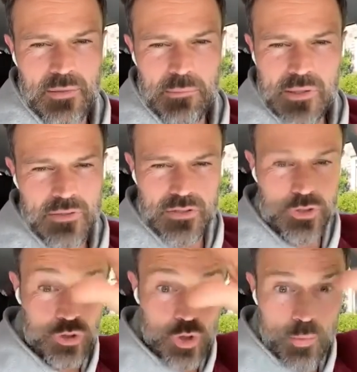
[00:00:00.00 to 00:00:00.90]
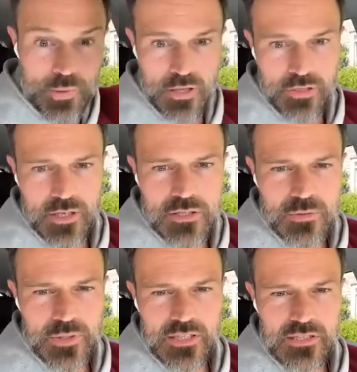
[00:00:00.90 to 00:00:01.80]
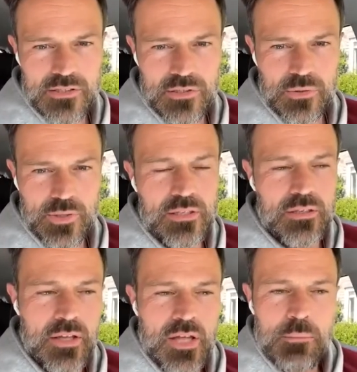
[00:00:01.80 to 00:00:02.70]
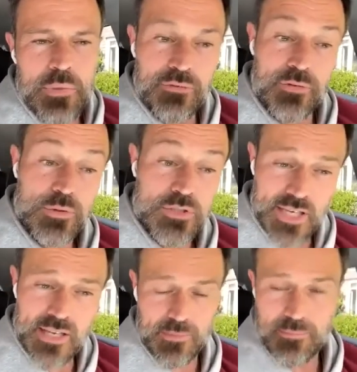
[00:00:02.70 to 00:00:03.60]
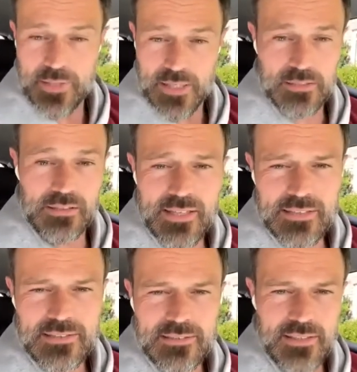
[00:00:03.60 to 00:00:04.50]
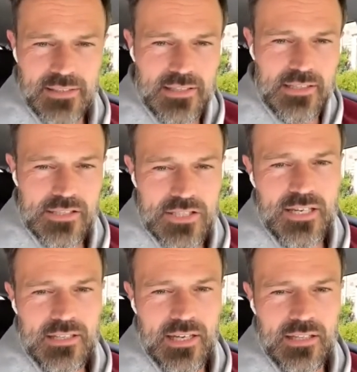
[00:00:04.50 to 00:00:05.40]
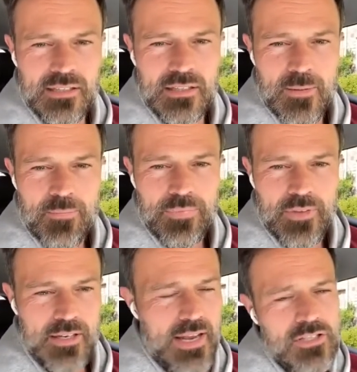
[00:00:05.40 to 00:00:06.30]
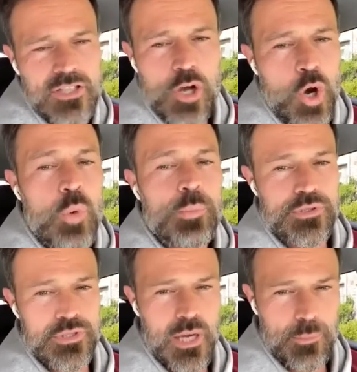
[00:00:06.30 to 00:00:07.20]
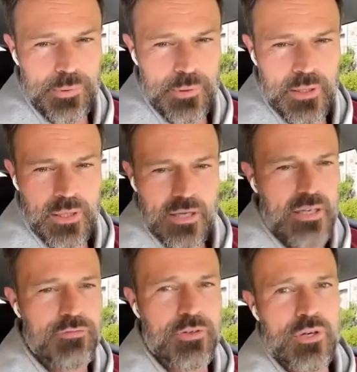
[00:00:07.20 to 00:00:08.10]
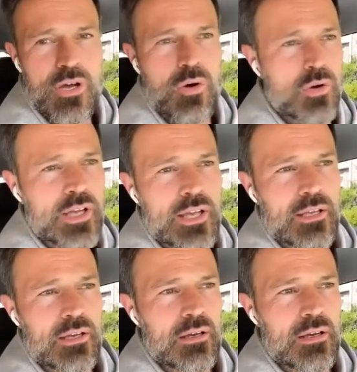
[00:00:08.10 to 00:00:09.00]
because there's so many things you need to do. But if you see them in a list and in an agenda, it actually opens up. And if you know, okay,